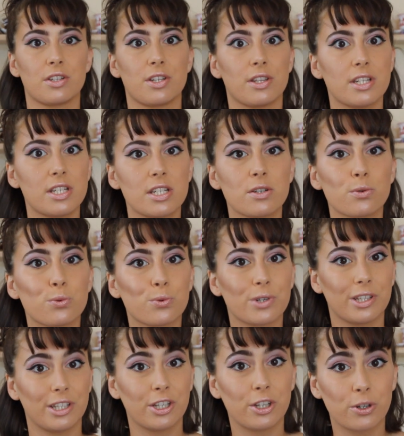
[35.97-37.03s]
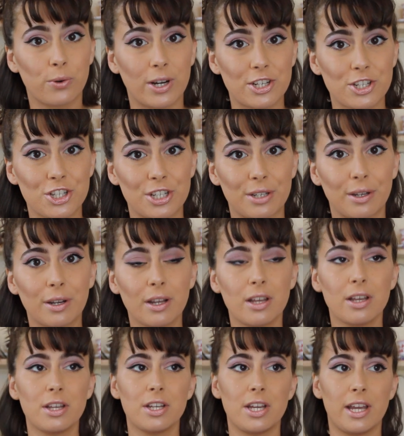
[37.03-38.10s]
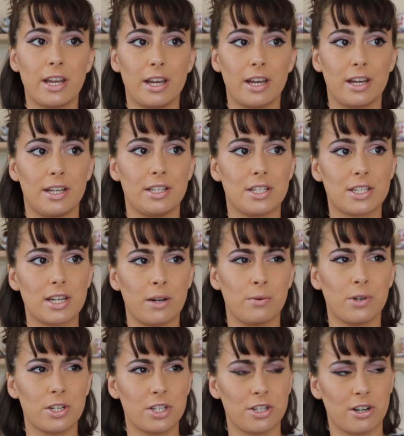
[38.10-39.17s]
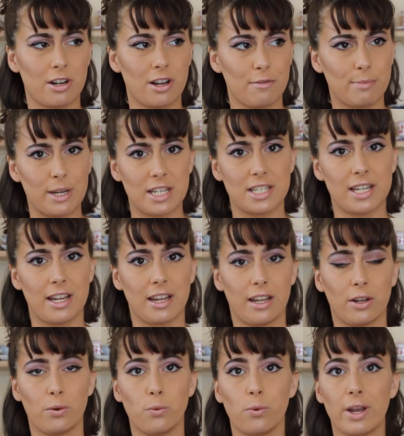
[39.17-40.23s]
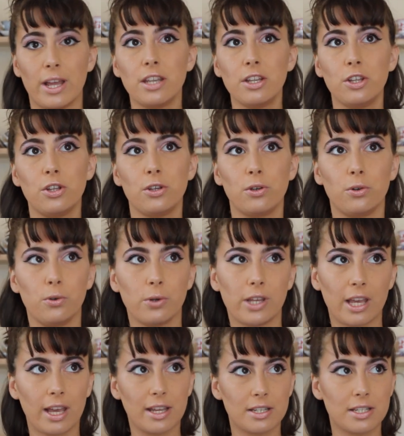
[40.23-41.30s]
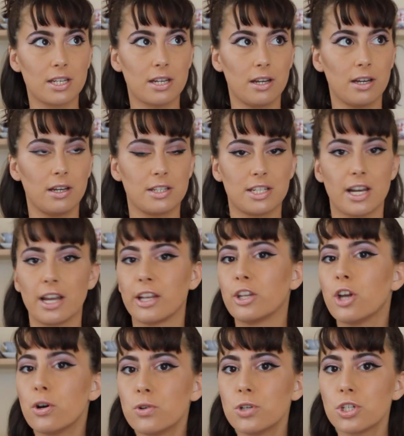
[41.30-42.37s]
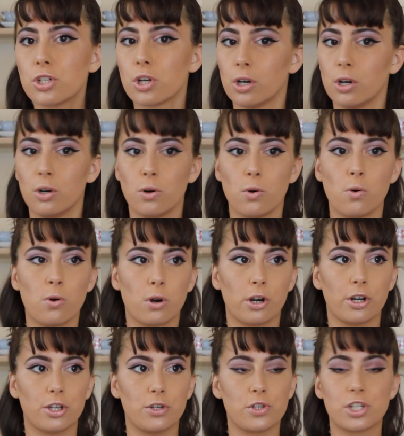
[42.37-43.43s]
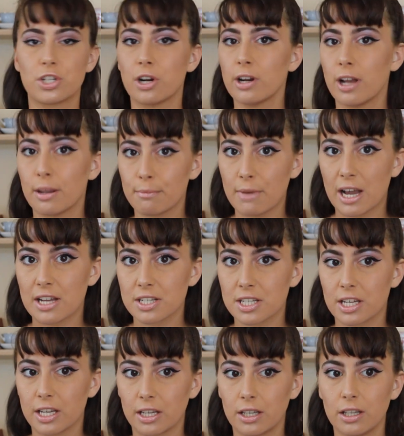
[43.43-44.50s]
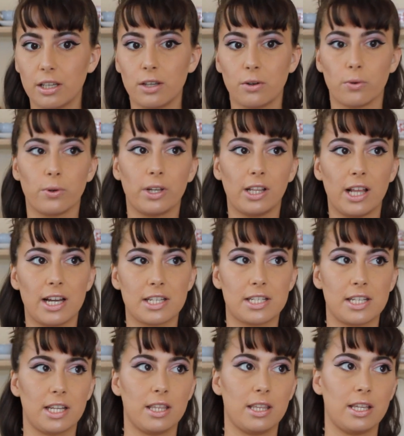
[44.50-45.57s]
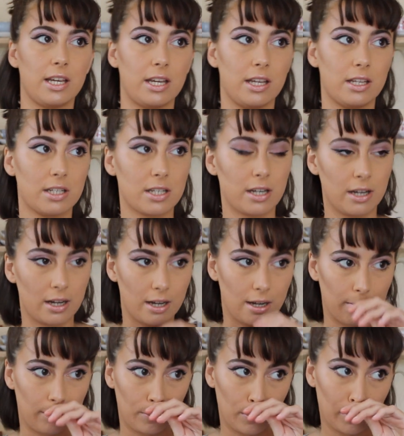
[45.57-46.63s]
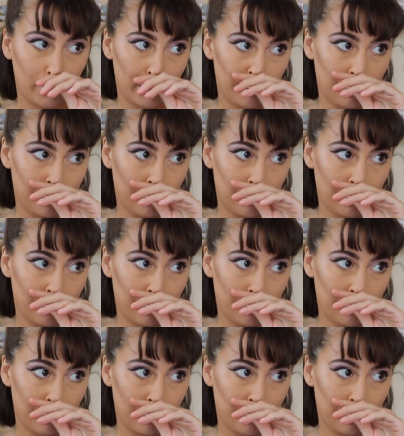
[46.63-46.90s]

So this is a really good question, and I want to start off by saying when you get diagnosed or you start unmasking, realizing that um,